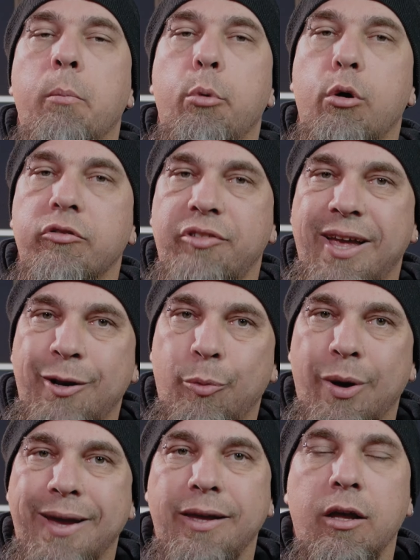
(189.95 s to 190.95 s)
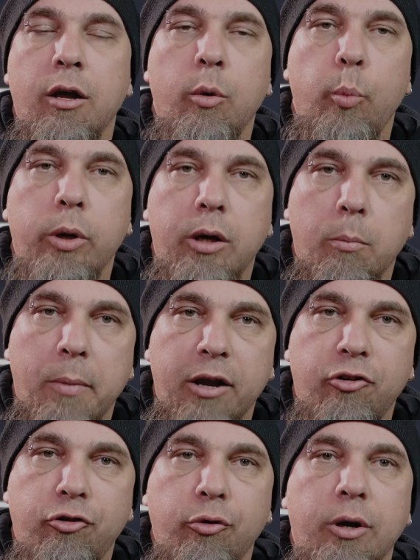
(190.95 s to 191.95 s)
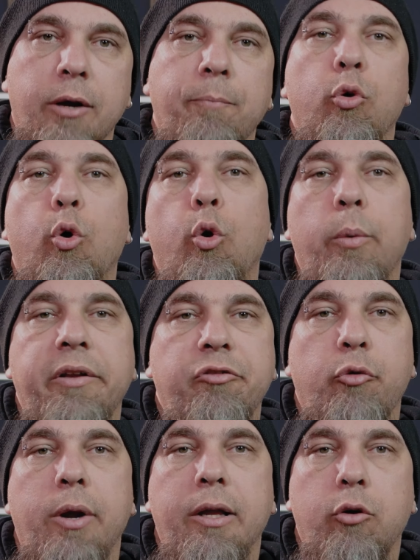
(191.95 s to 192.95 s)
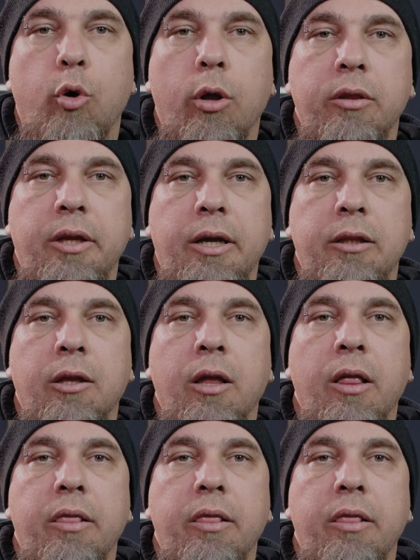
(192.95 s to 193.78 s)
because that way we can make sure to always create content